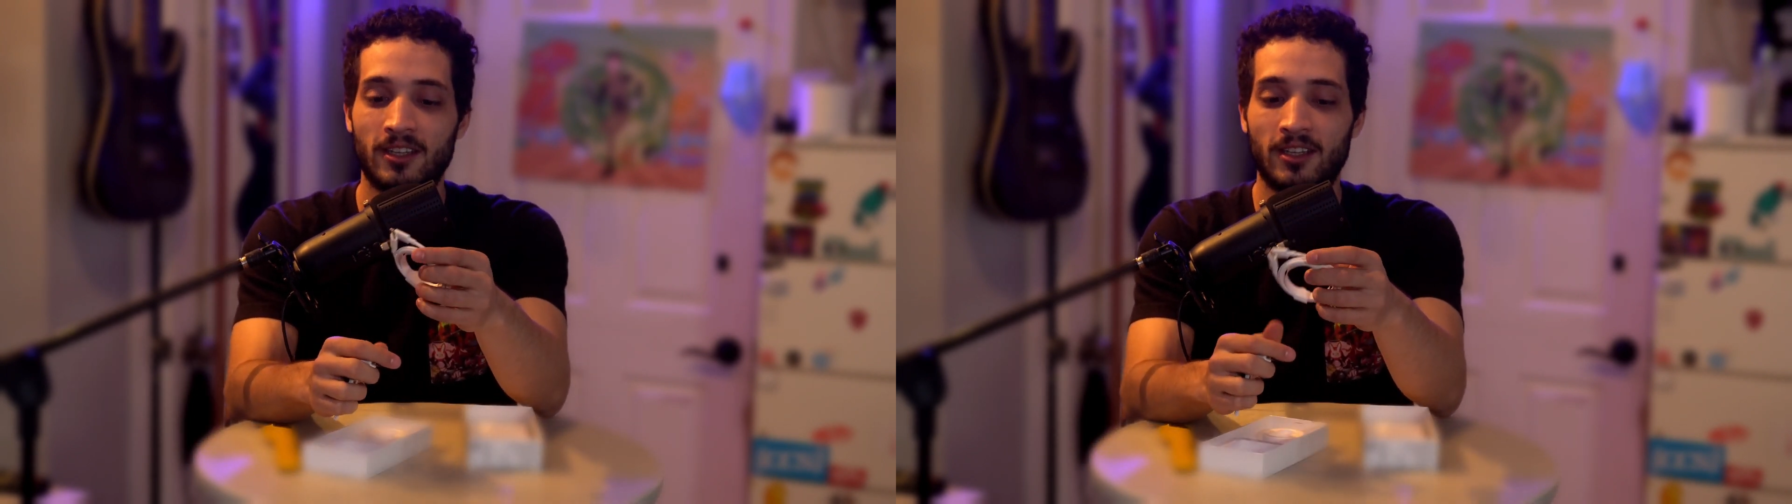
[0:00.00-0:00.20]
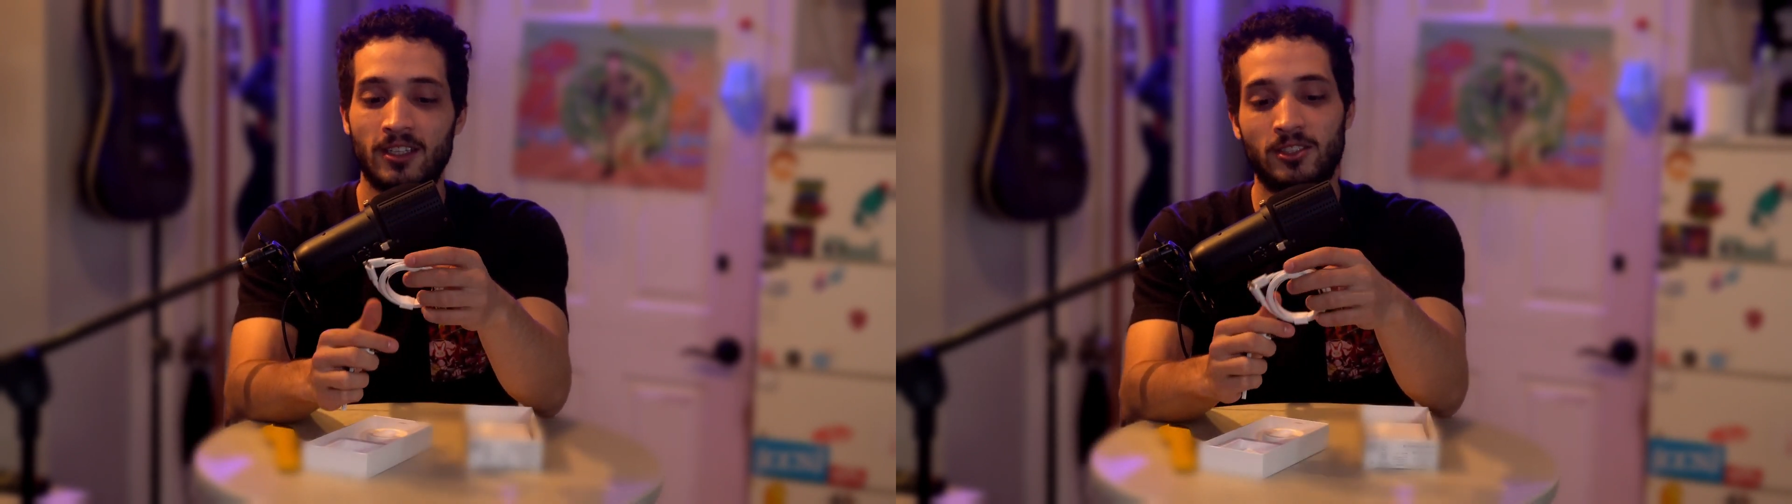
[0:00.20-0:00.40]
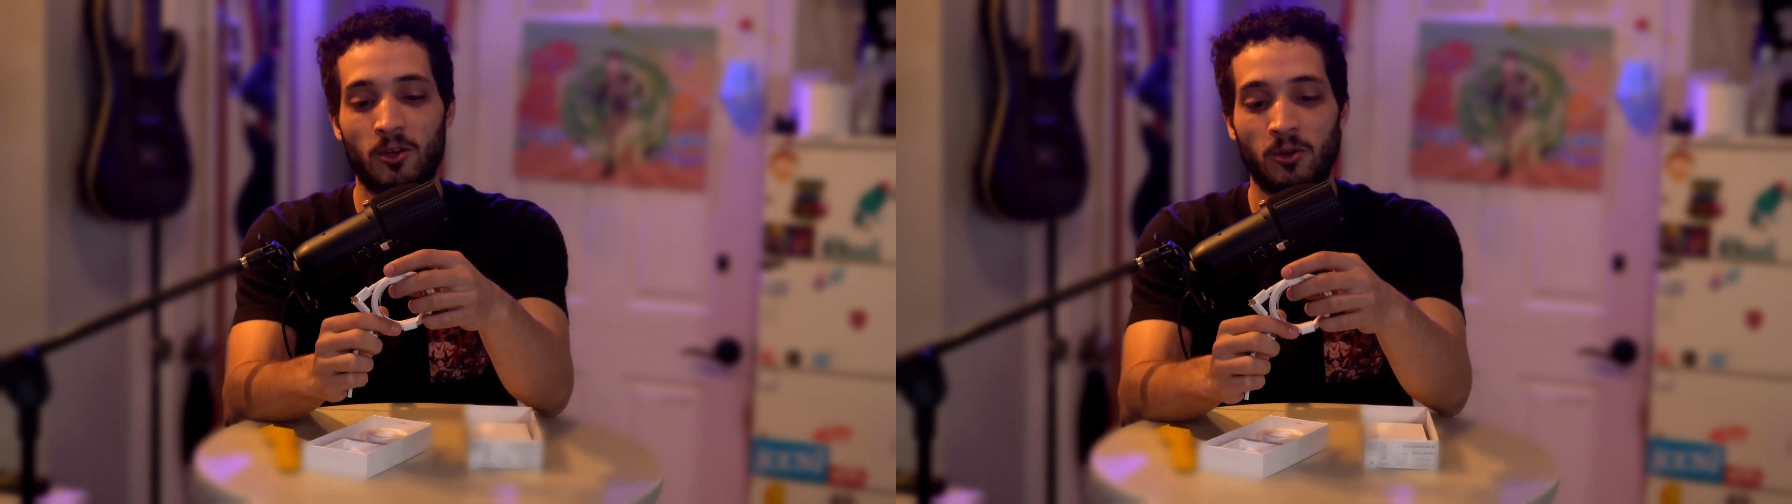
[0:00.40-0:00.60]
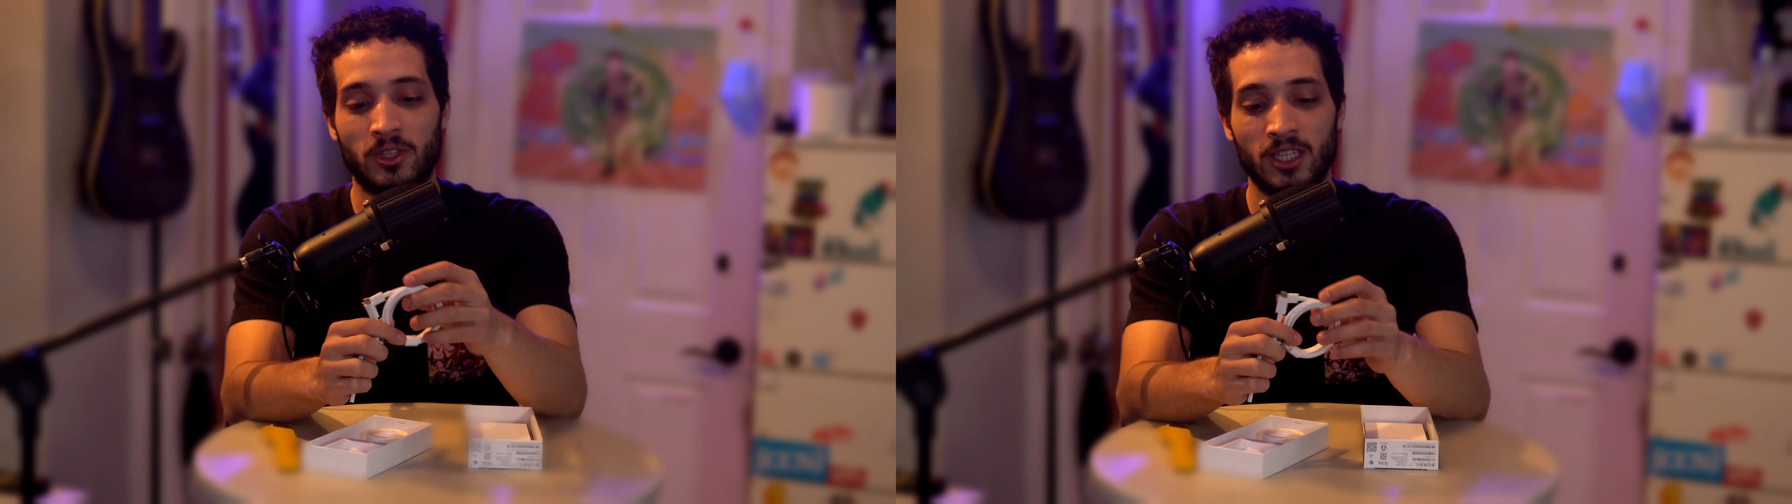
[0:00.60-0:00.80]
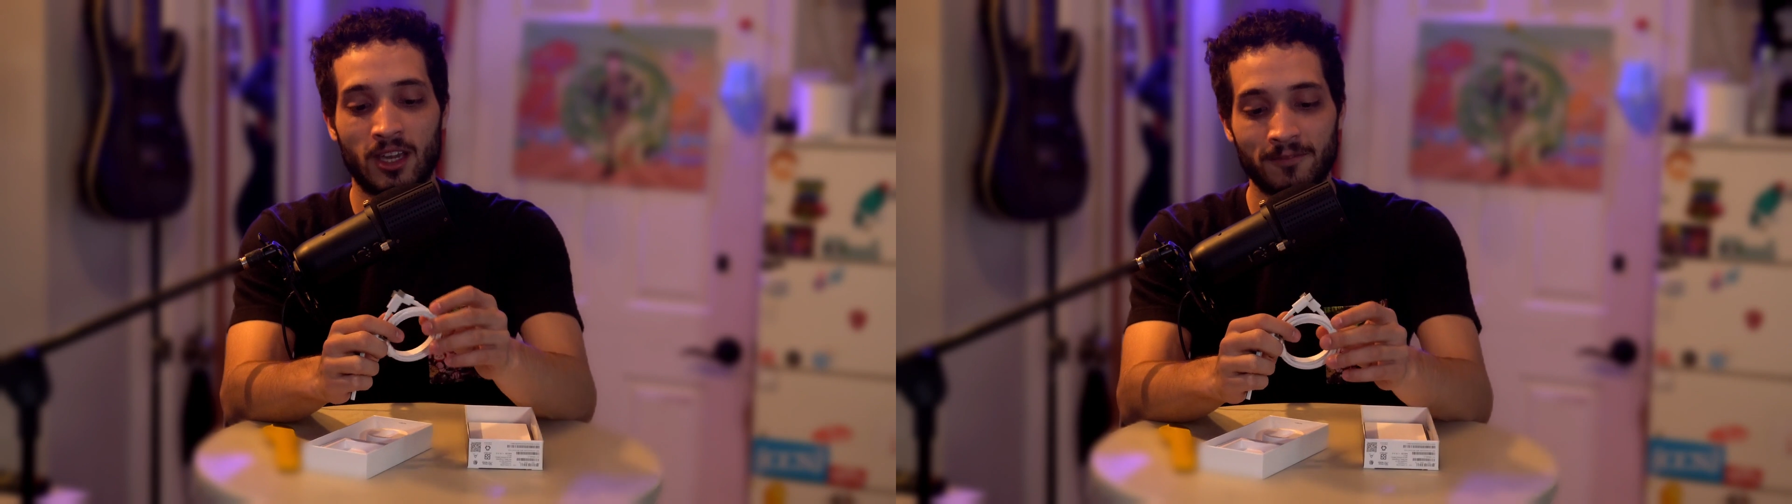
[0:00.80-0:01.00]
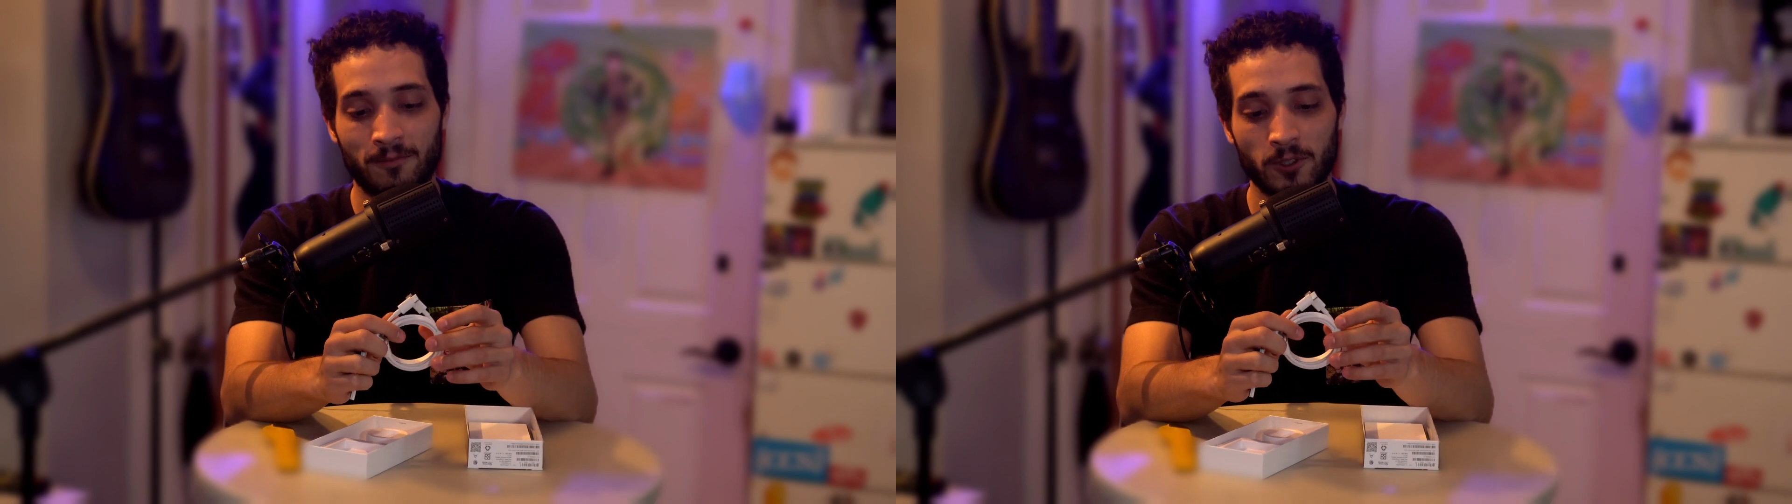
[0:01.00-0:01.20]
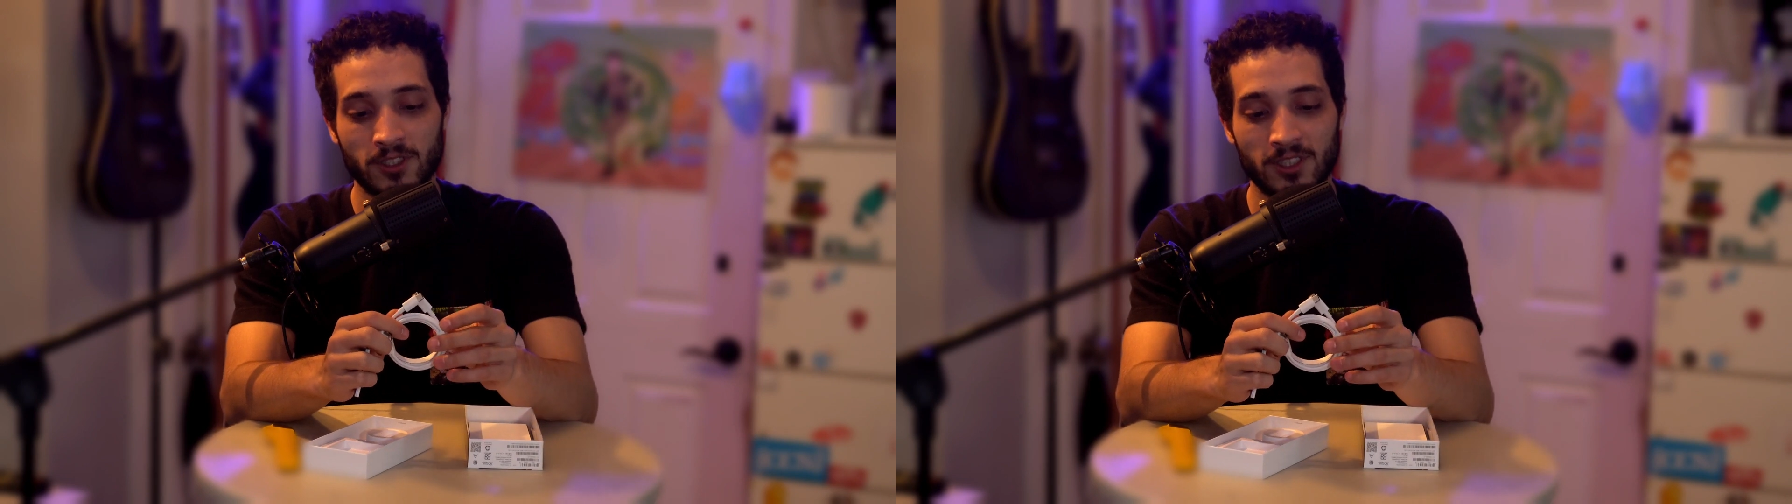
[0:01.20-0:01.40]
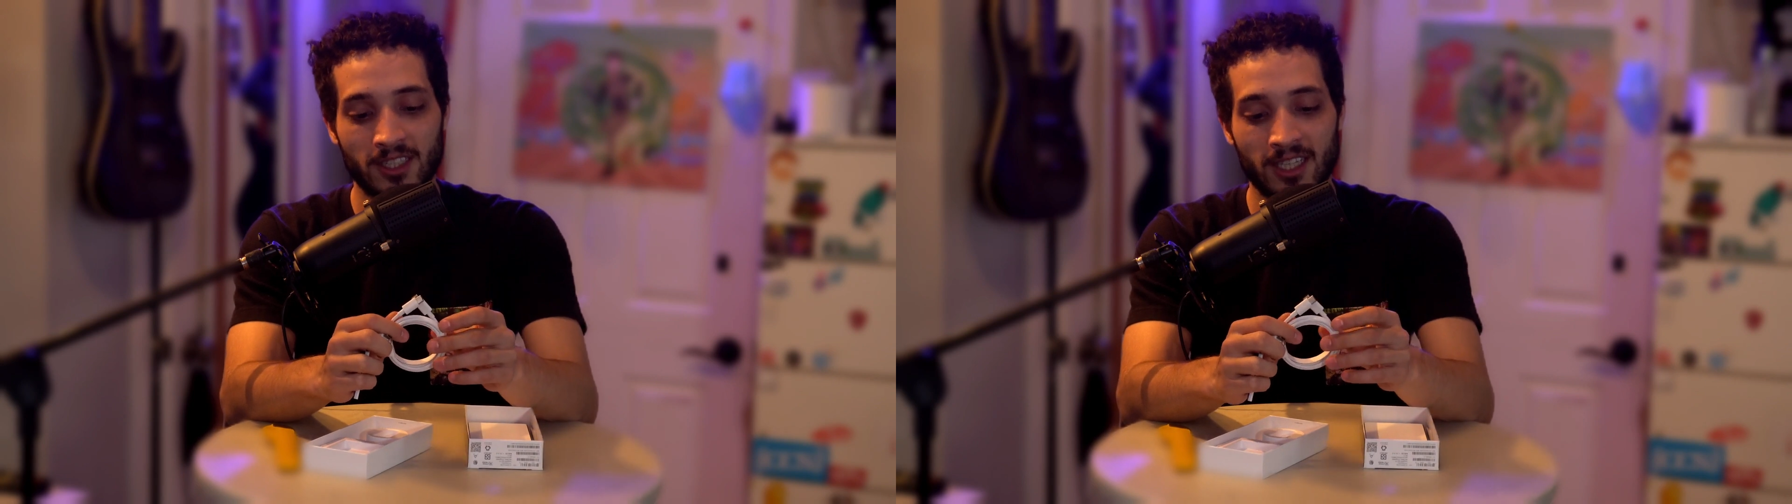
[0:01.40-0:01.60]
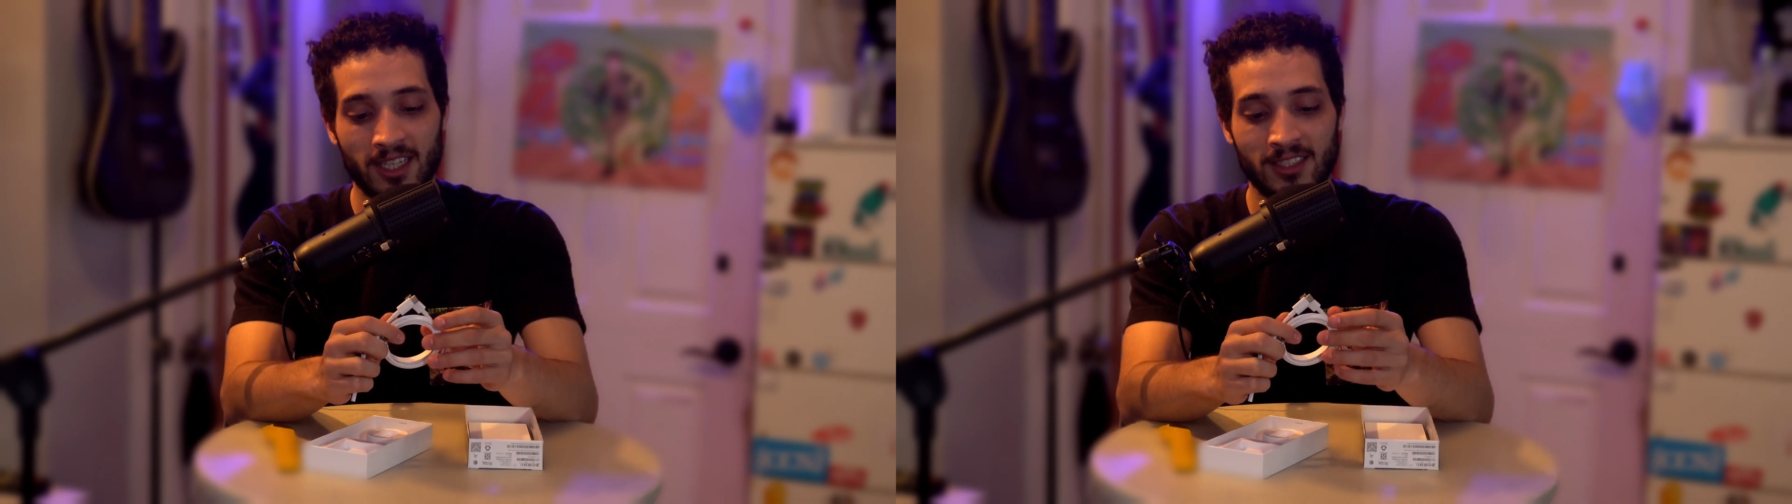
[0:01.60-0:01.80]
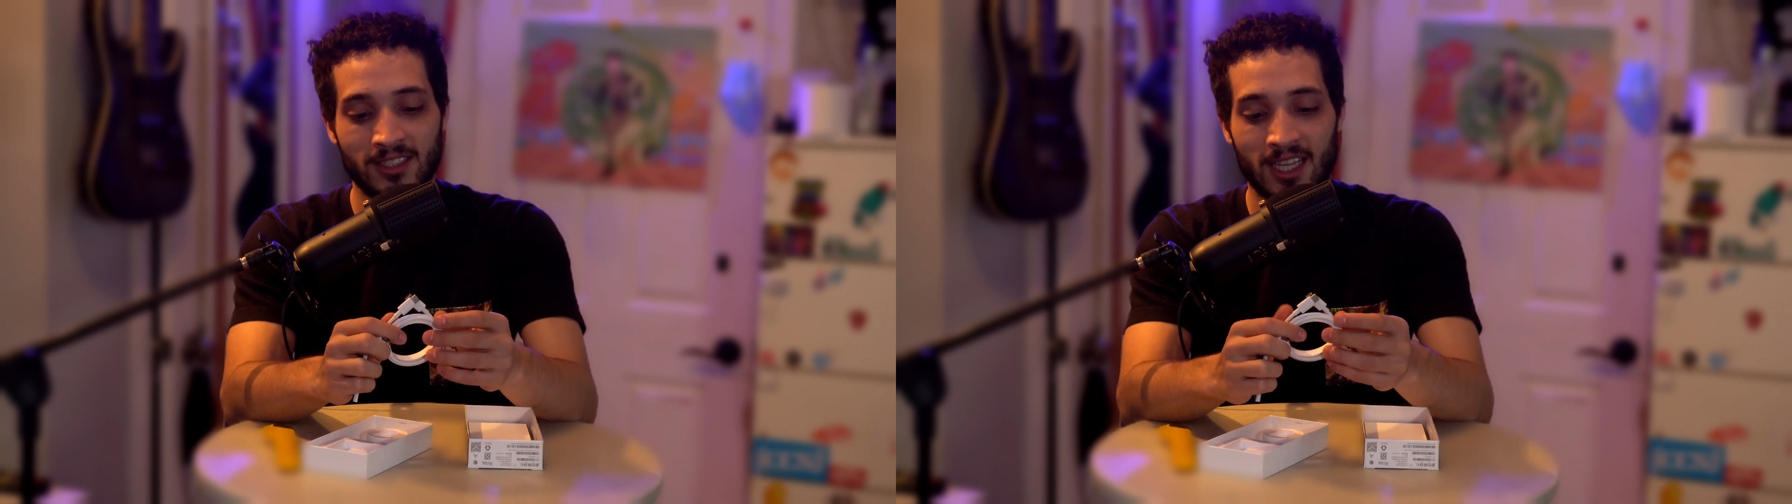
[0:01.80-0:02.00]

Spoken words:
So the unfortunate thing is